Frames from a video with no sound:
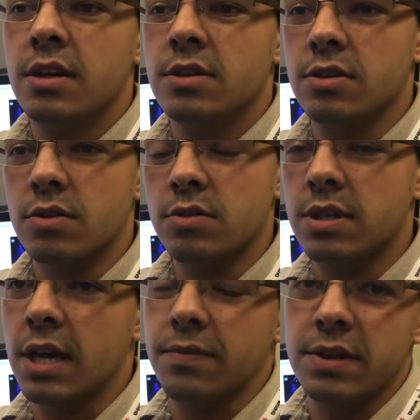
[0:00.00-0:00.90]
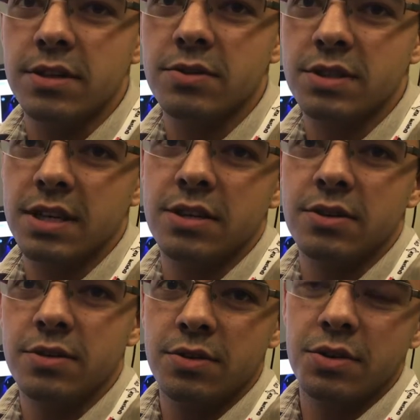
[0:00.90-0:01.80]
So definitely do stay
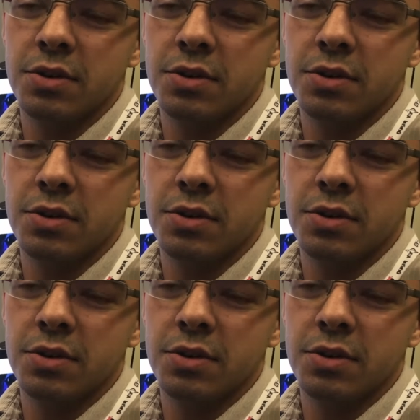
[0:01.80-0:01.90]
tuned.